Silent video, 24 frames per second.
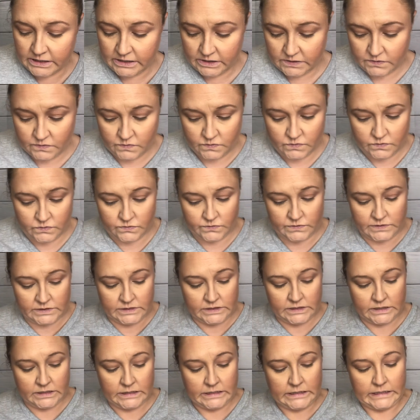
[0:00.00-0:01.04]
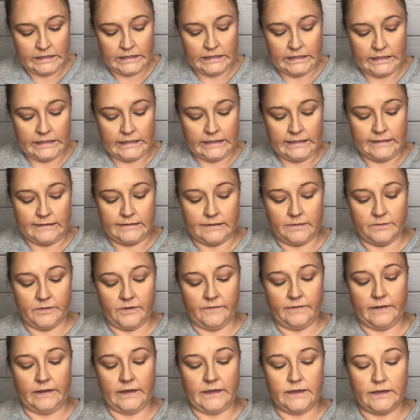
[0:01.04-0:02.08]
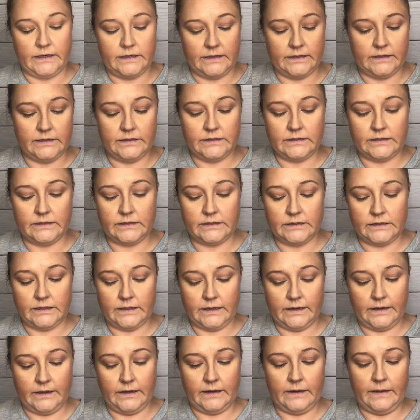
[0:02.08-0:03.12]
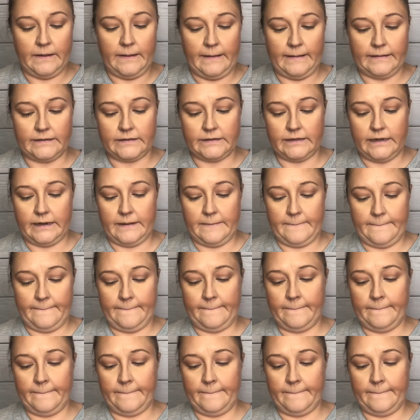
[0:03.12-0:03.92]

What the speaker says: use some of this, let's see,